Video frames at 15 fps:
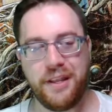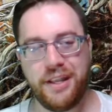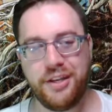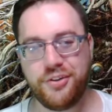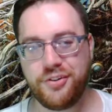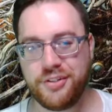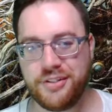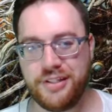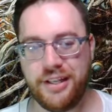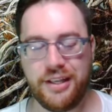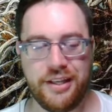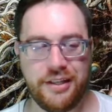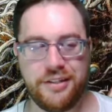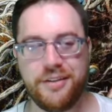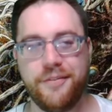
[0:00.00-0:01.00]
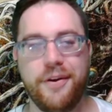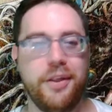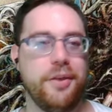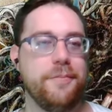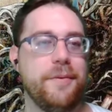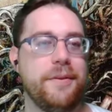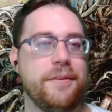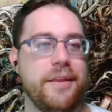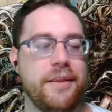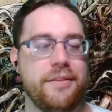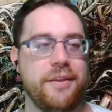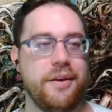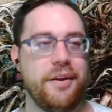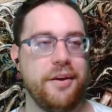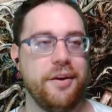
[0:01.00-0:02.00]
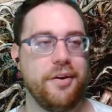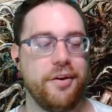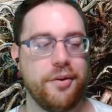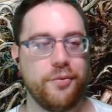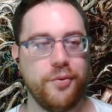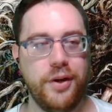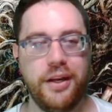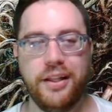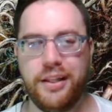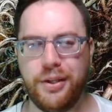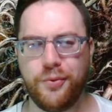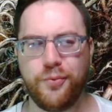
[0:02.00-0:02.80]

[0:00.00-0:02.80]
interesting development that they are really,